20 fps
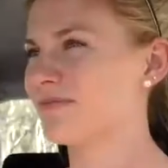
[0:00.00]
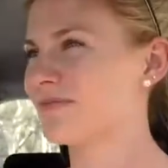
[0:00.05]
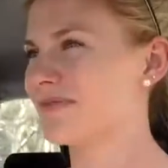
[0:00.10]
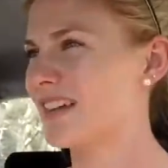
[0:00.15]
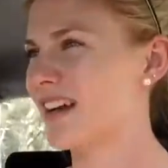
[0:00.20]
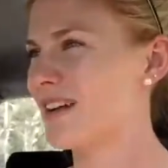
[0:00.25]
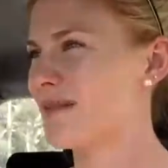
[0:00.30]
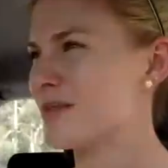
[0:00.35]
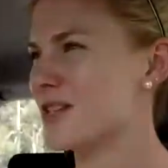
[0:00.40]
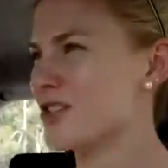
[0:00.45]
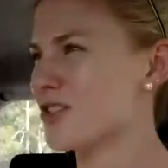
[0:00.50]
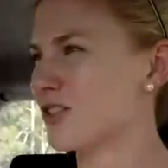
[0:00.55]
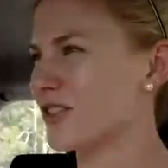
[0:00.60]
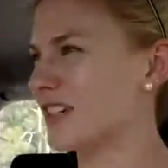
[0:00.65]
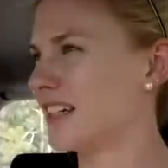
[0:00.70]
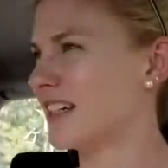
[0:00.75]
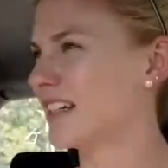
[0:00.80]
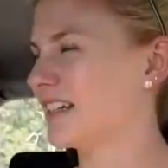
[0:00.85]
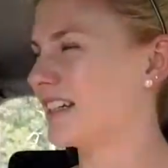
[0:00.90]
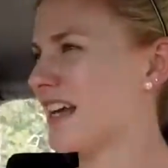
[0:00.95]
I'm
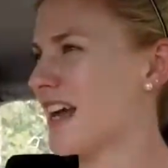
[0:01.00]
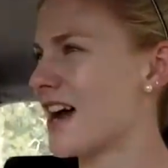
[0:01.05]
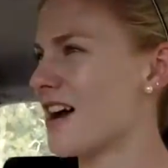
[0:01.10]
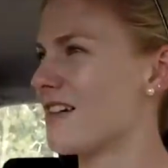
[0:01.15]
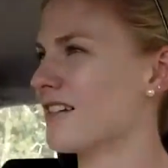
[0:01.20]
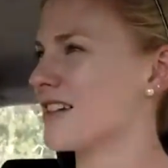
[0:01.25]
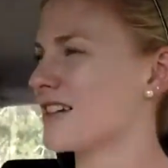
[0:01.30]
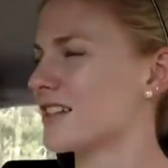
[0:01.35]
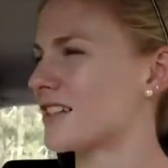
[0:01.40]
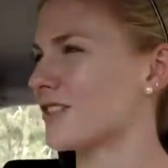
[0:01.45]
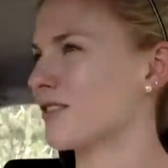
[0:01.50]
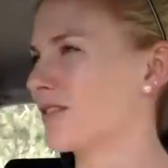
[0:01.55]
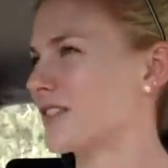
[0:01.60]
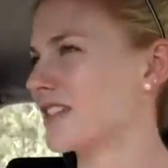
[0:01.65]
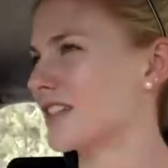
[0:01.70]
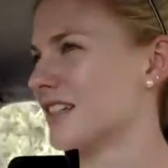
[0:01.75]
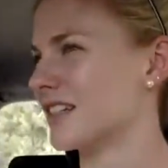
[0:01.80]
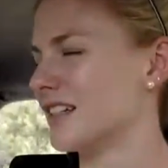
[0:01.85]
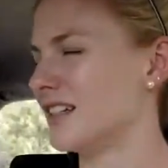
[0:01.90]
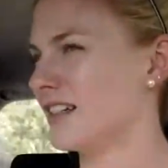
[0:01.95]
enjoying it now, and it's
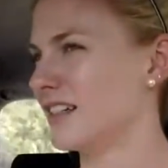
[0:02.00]
obviously.